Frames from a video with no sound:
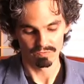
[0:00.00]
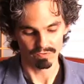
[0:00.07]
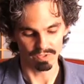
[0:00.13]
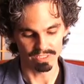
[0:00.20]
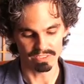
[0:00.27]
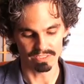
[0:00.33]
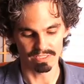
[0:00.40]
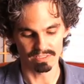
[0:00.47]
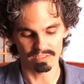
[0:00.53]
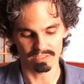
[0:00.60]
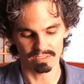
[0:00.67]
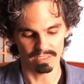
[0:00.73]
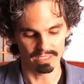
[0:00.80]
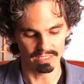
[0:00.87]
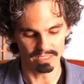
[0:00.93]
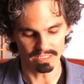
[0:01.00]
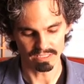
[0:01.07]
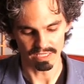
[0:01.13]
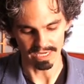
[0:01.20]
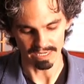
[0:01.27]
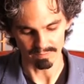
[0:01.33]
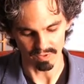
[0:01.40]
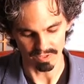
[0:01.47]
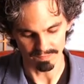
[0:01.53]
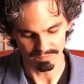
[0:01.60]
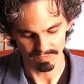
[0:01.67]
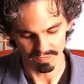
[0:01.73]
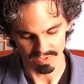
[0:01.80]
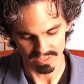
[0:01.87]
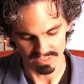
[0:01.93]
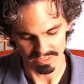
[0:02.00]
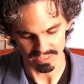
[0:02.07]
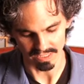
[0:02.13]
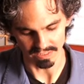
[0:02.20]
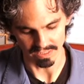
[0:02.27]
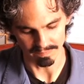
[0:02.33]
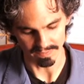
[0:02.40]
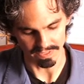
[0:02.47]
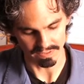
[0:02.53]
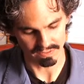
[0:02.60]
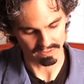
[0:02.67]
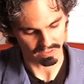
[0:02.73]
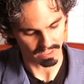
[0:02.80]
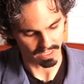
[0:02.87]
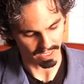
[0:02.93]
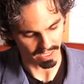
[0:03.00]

For instance, in this camera, this is an Olympus,